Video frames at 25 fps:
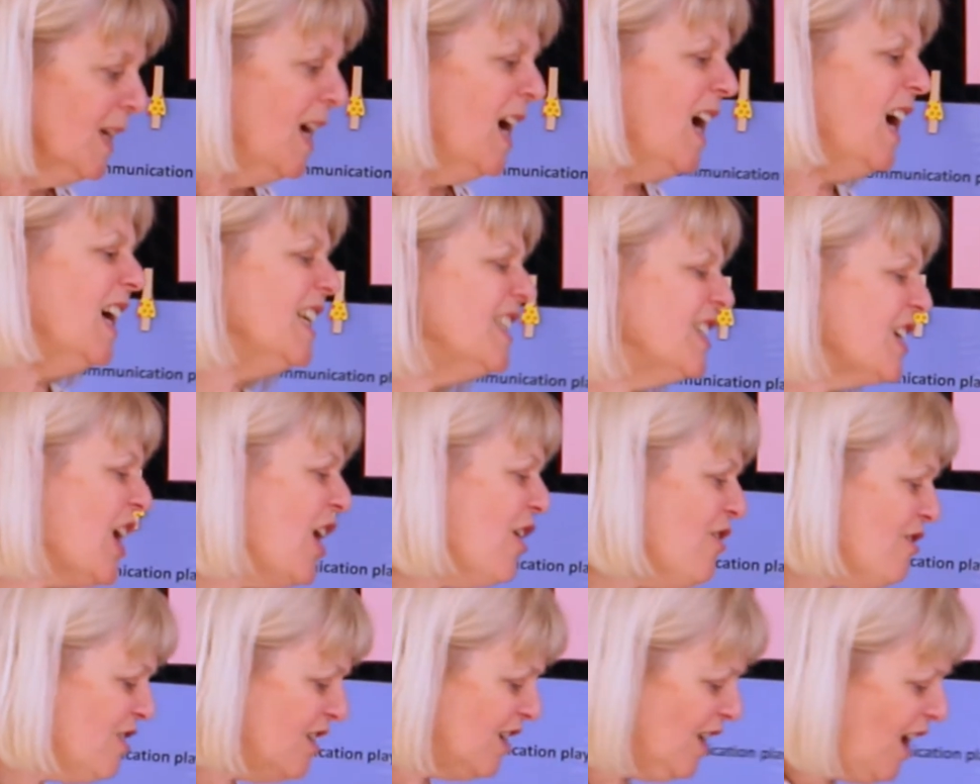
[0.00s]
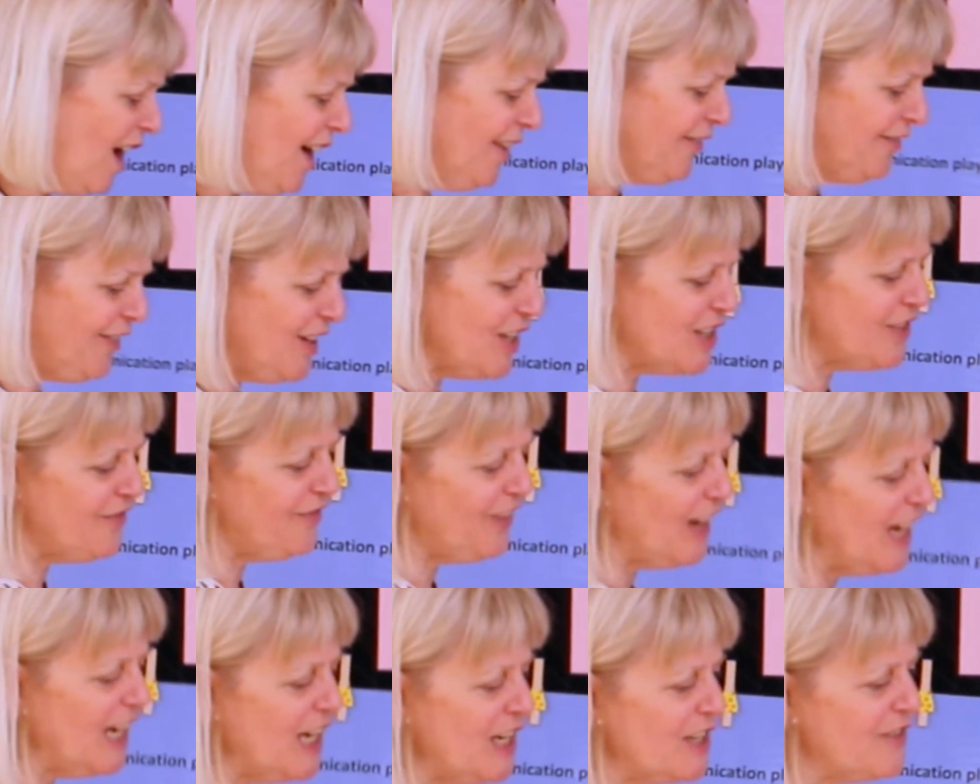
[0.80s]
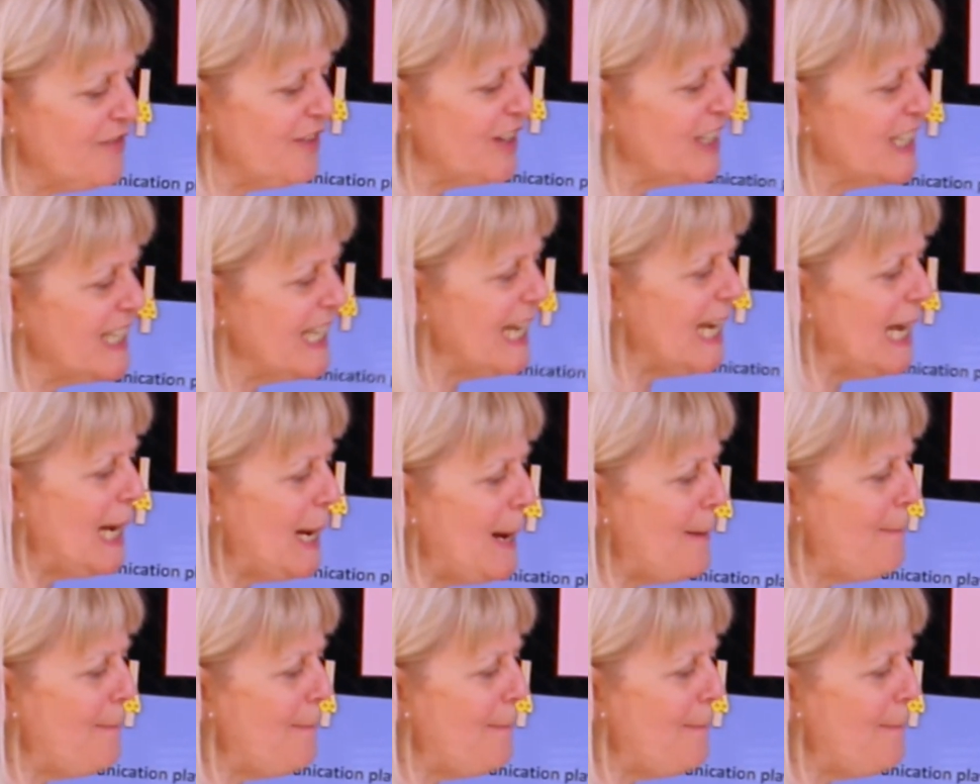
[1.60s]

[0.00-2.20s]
I don't like these fingers for tea,